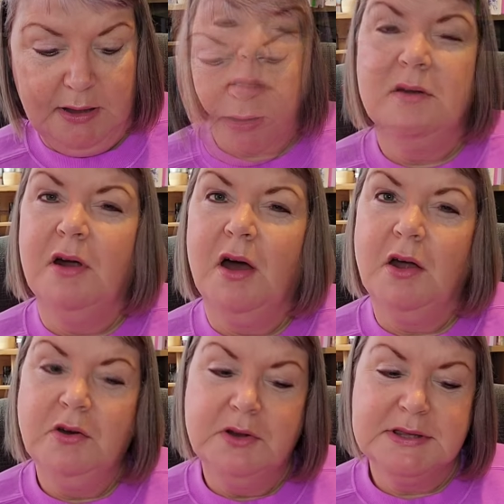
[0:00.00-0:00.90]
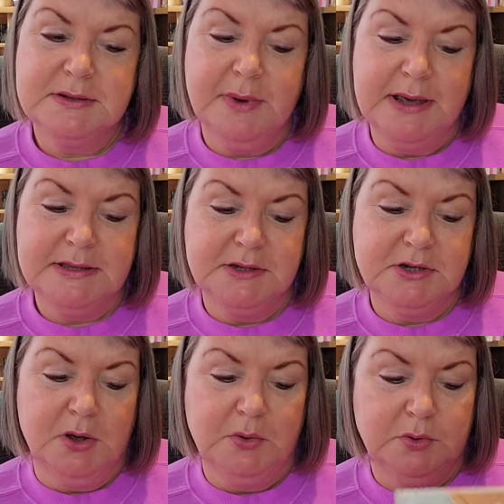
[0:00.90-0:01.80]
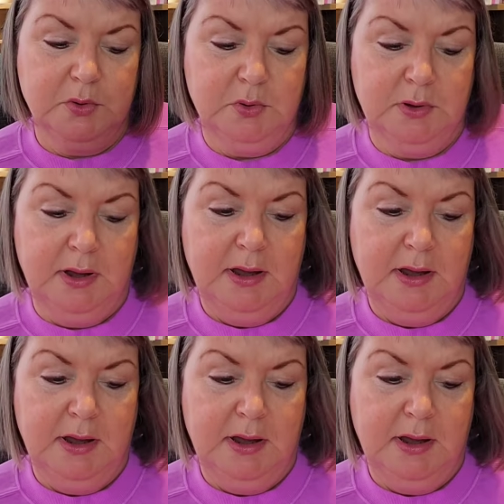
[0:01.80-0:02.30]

So there are 100 squares in total,